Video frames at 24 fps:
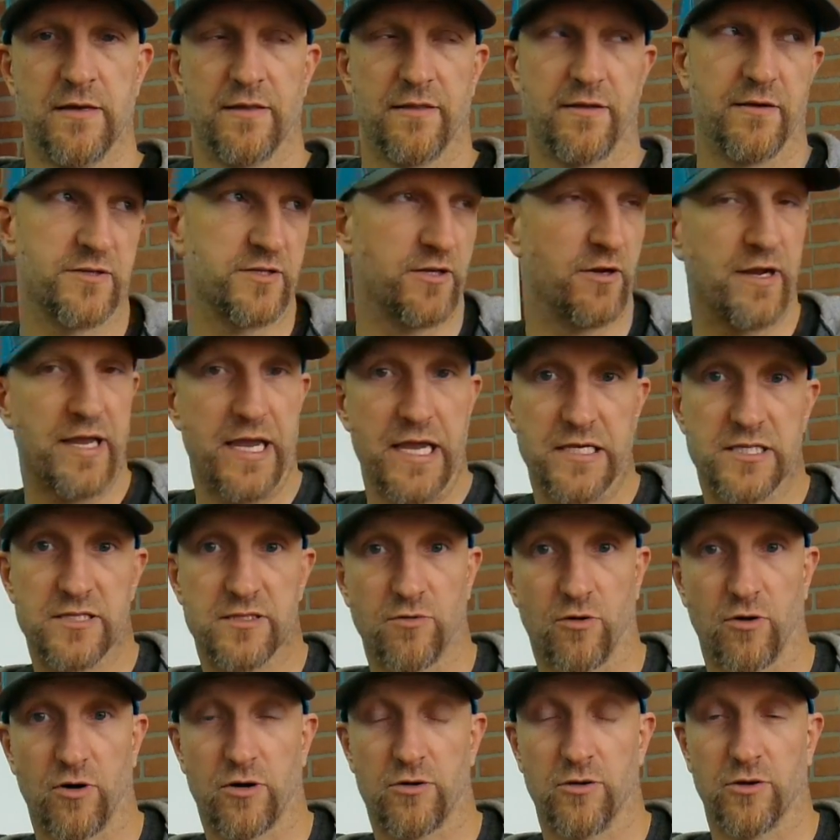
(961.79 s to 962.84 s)
There's no
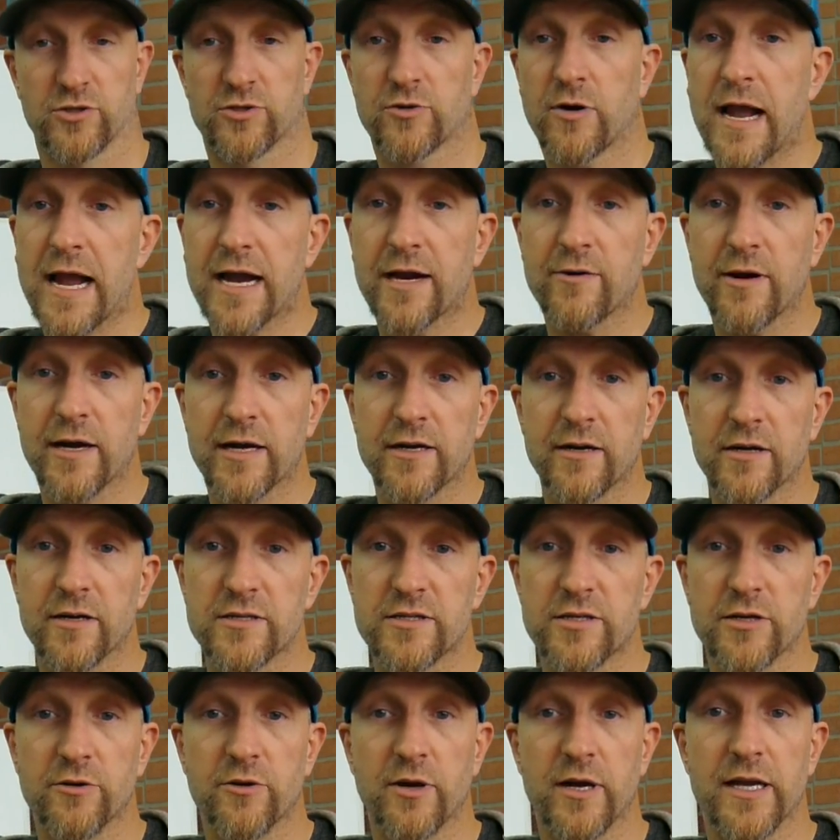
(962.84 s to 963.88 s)
historical track
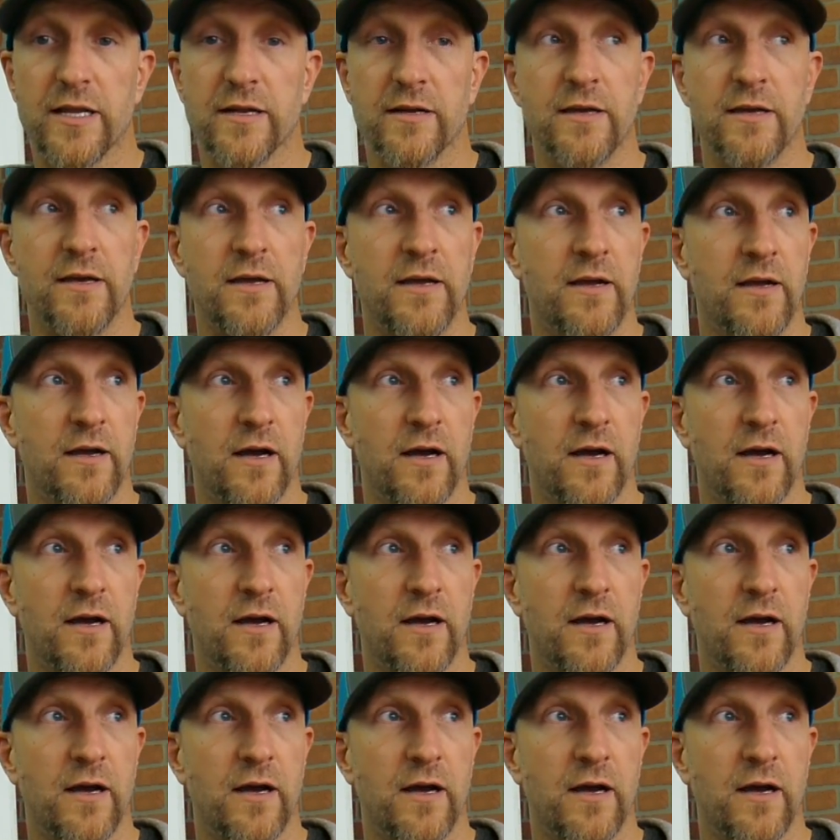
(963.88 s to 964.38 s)
record to it